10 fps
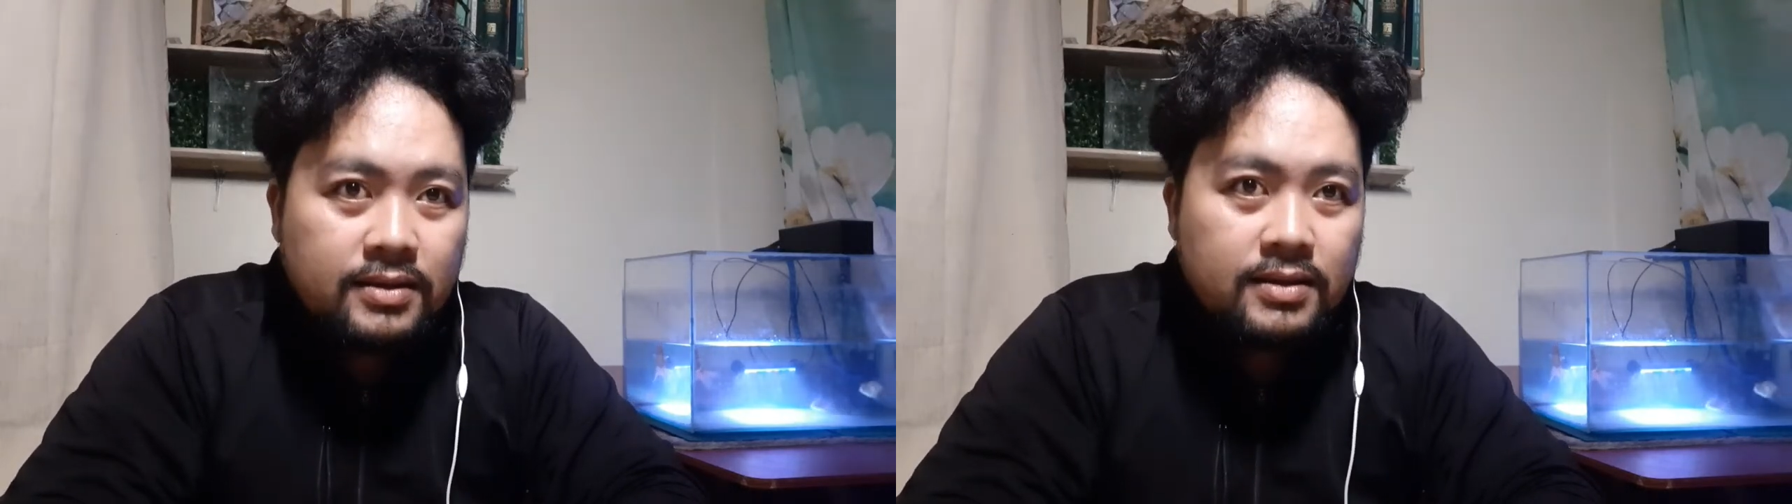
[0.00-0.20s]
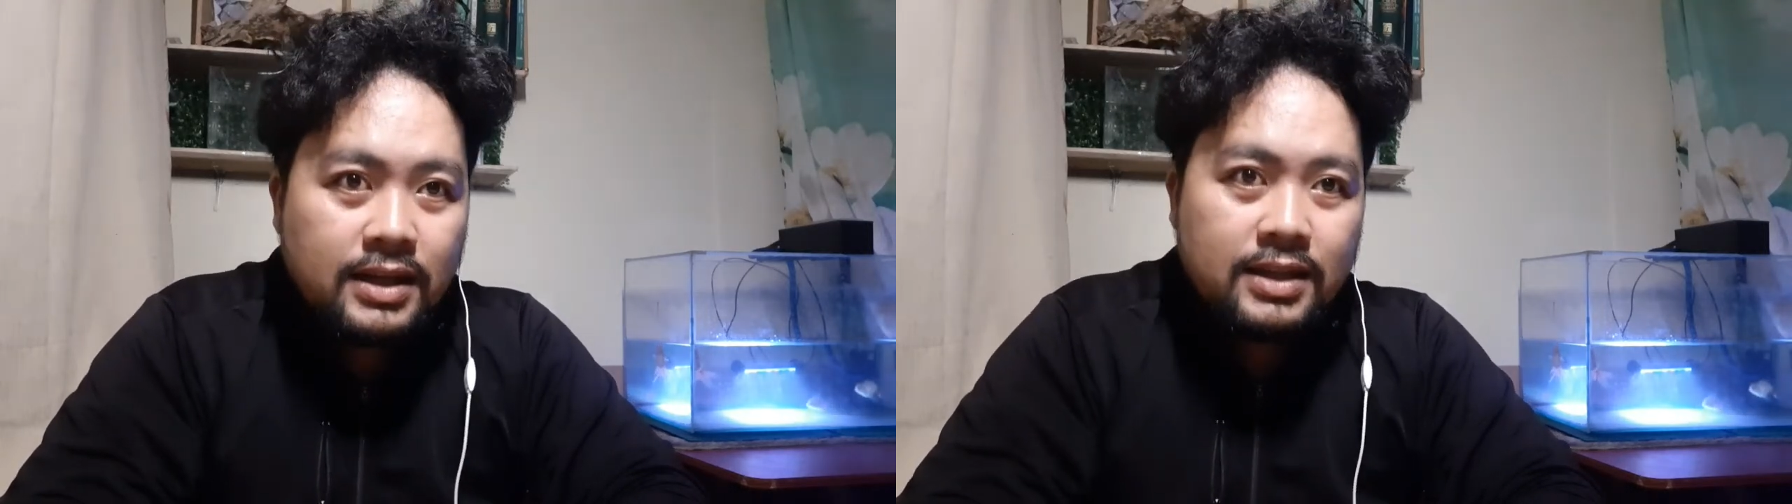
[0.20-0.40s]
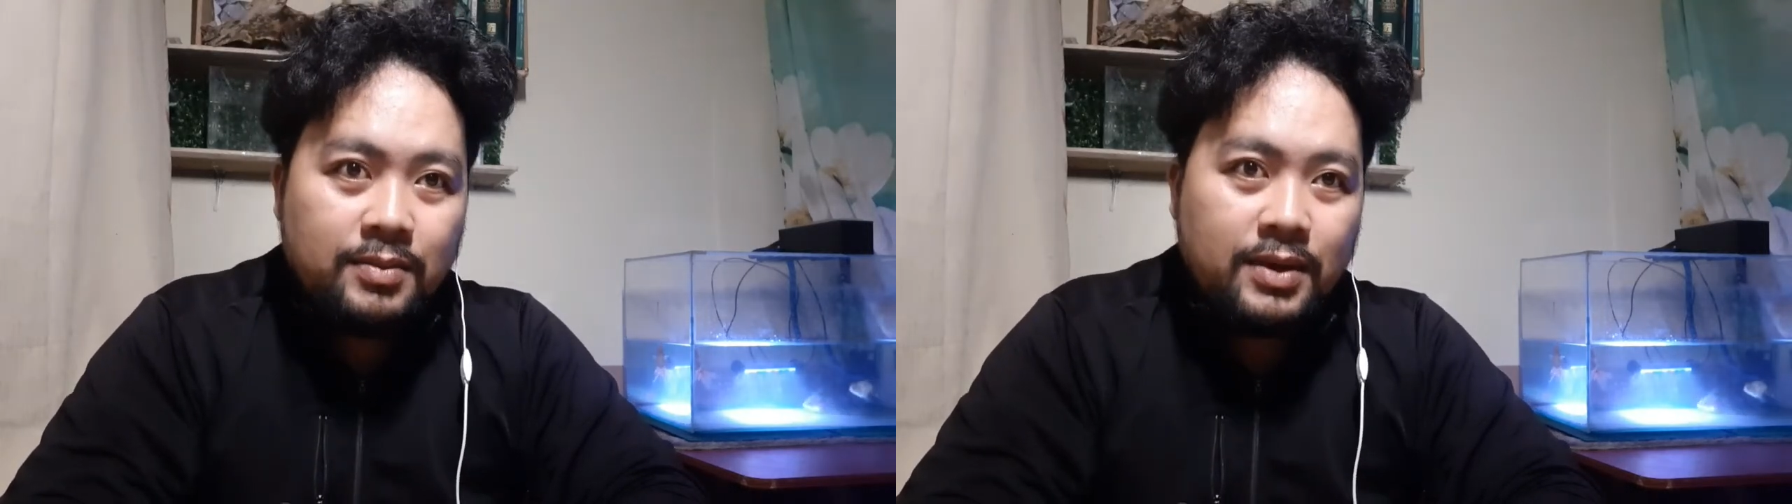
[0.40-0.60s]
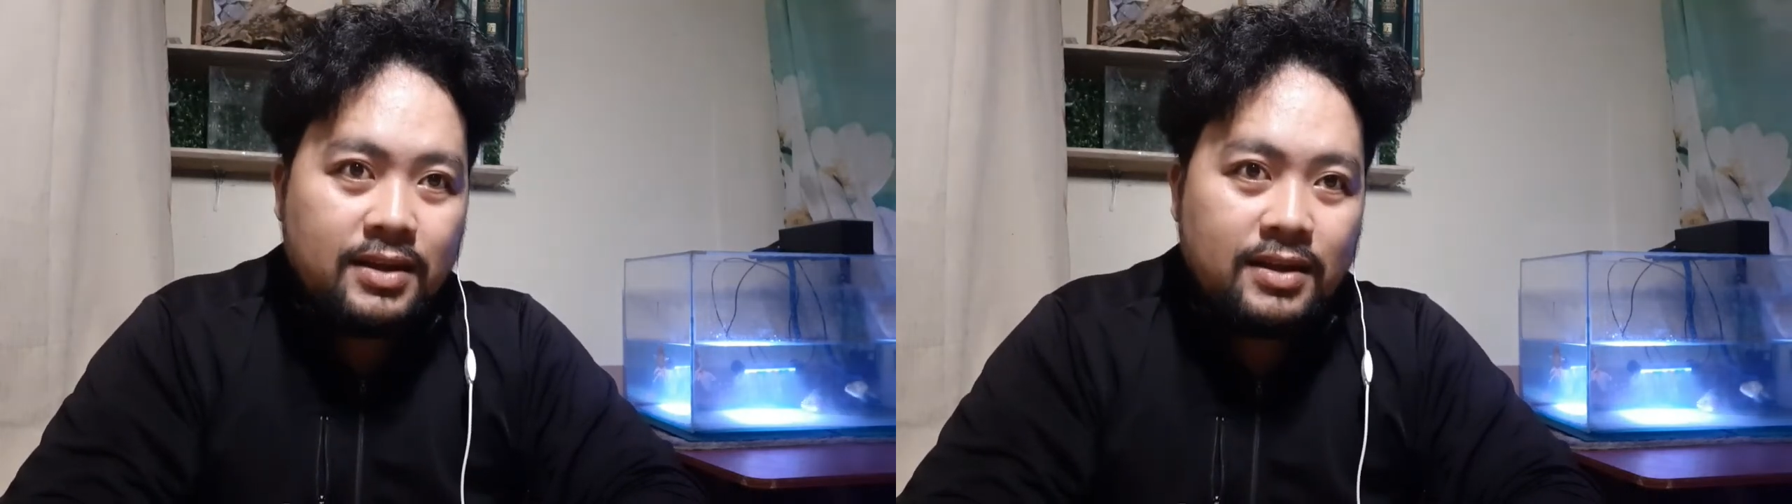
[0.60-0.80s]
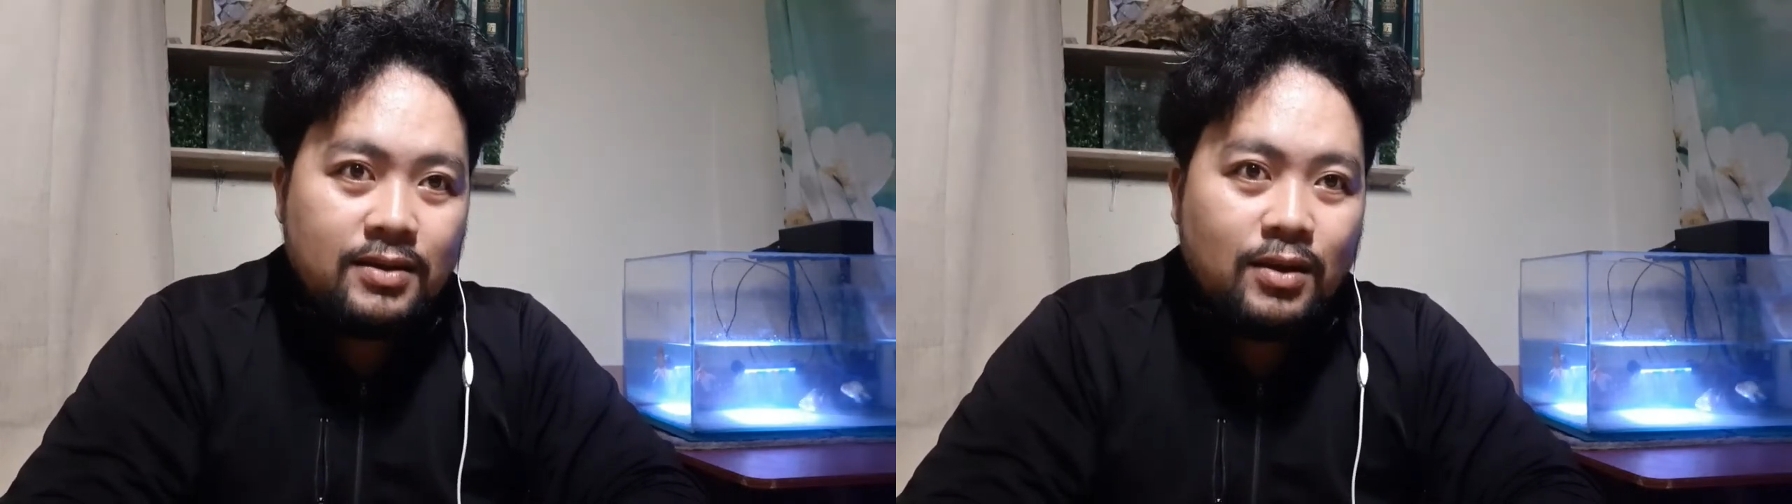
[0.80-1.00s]
treatment
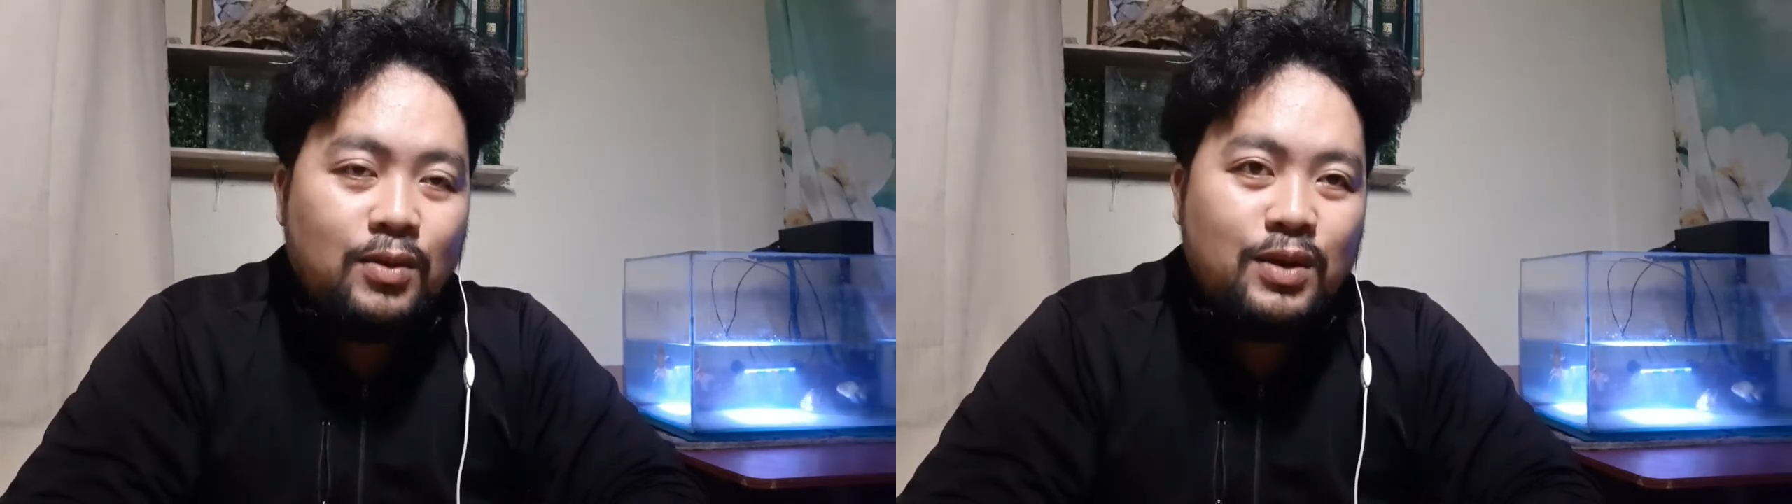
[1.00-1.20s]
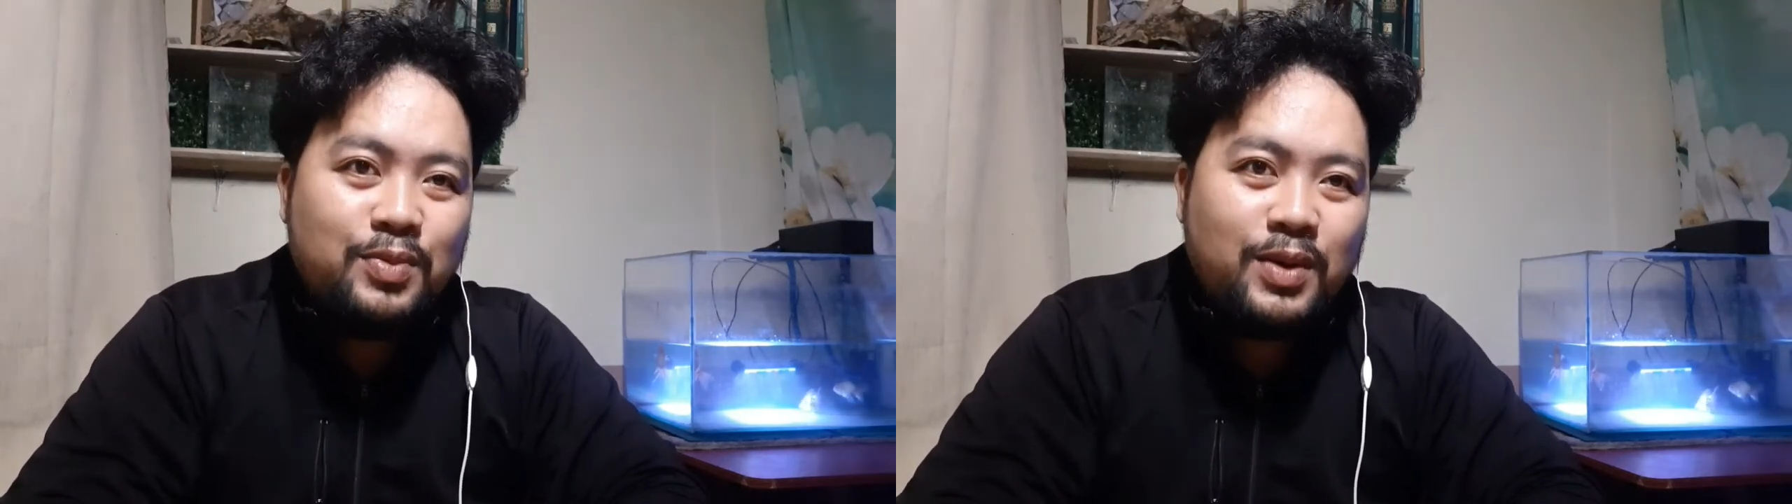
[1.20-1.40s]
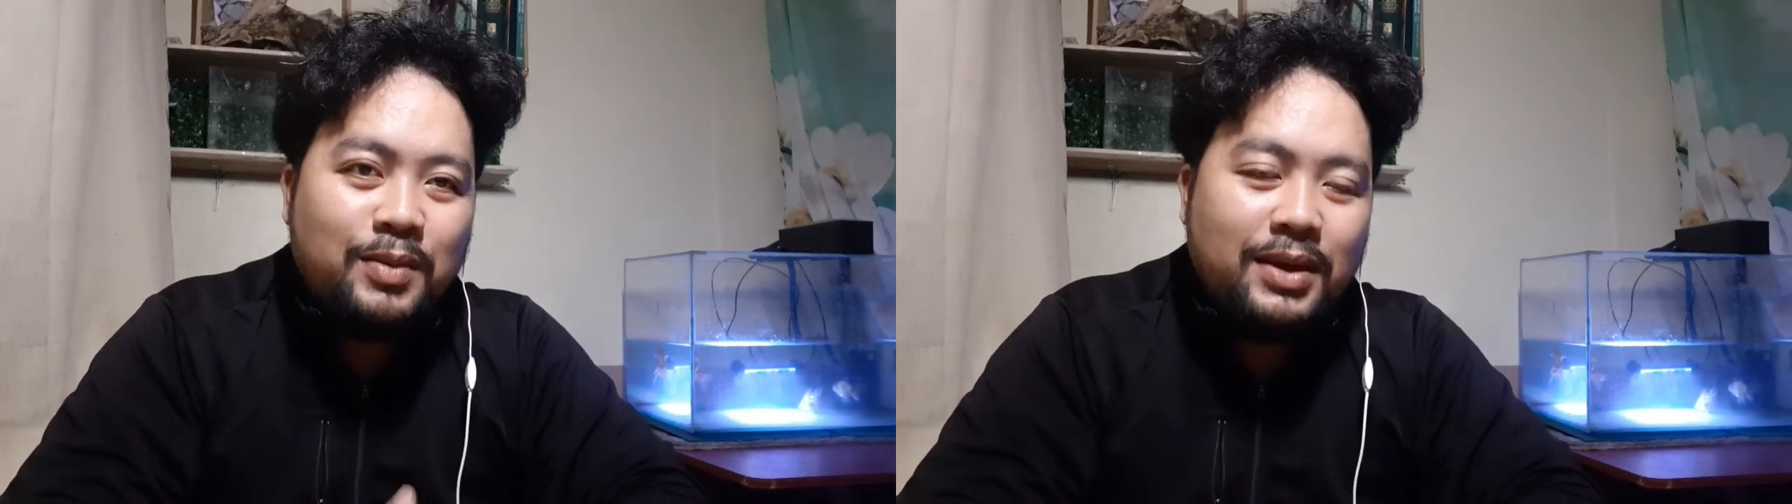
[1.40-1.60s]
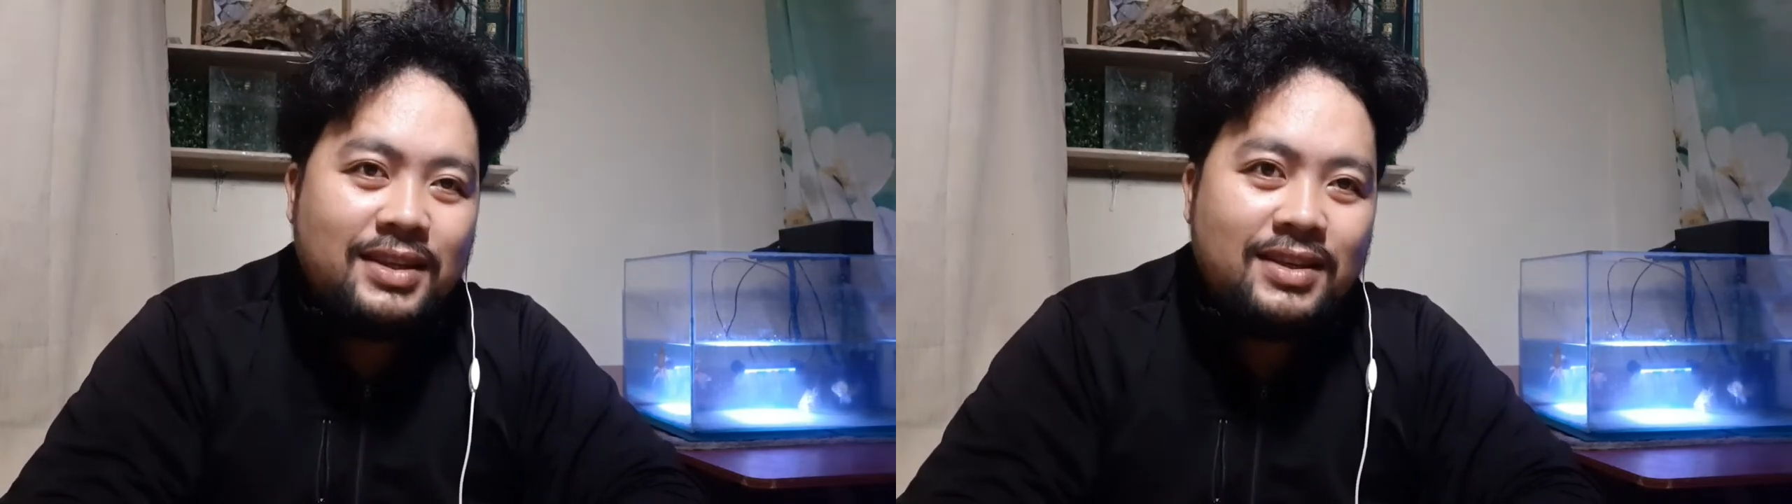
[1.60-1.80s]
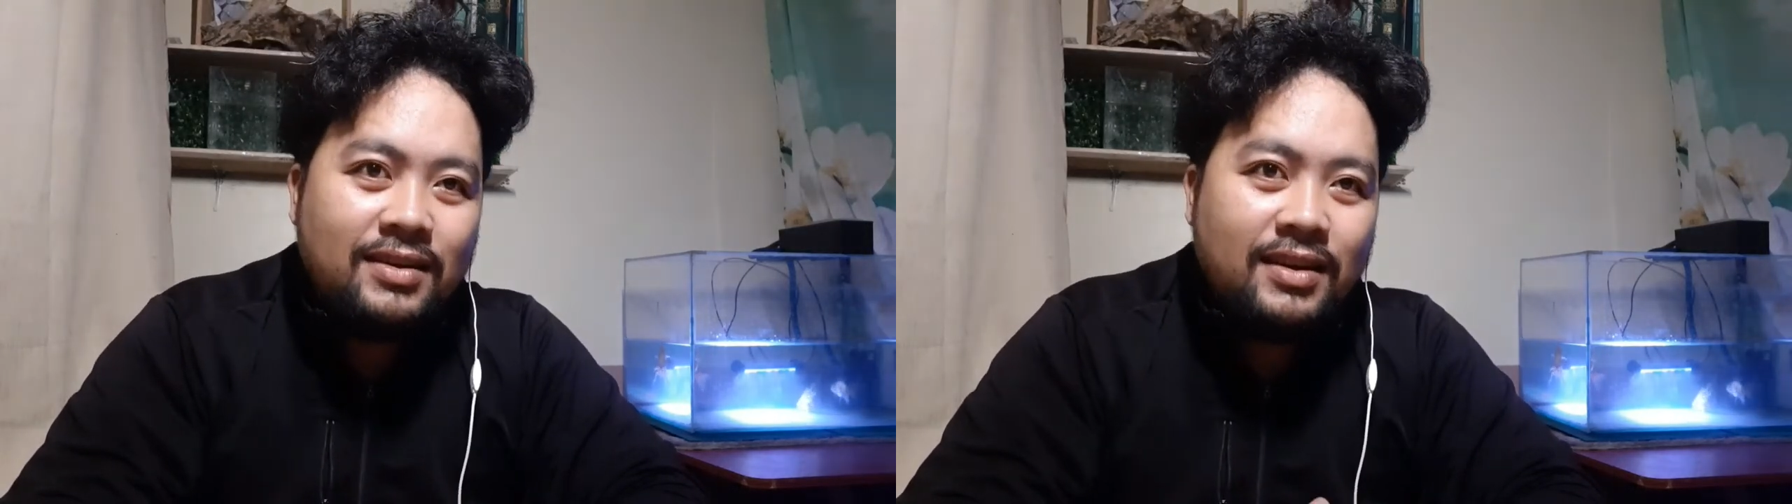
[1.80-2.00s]
is always
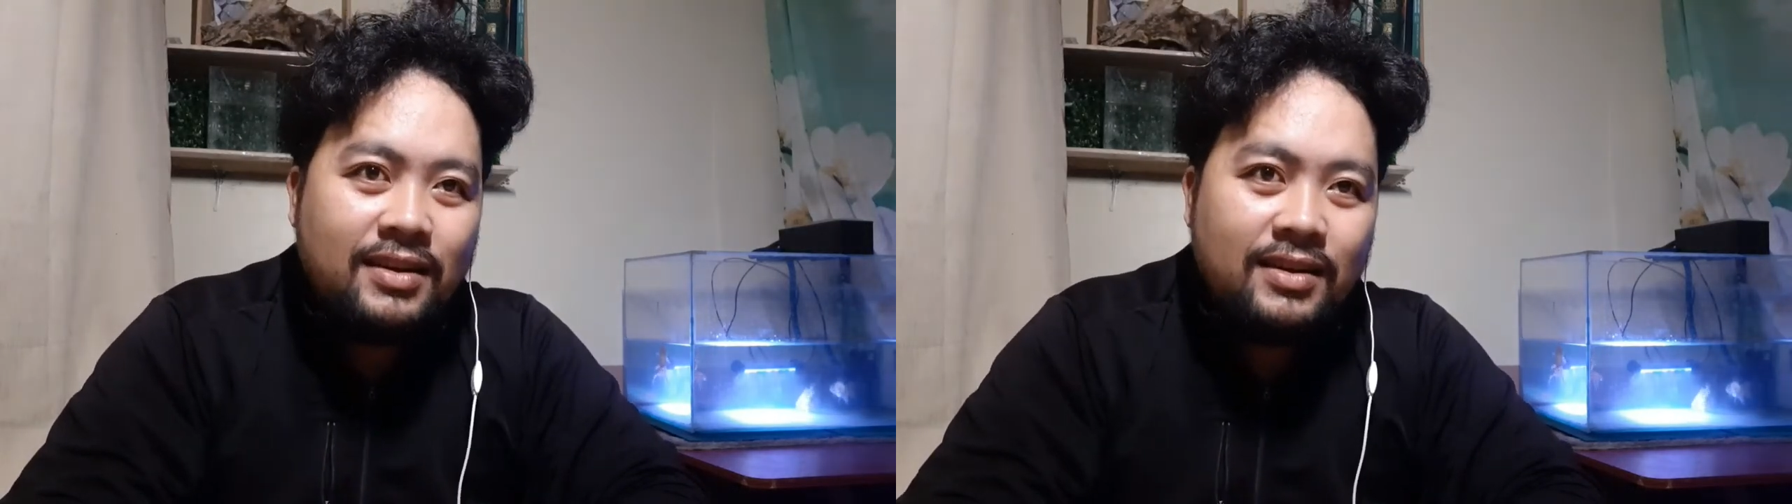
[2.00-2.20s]
prevention.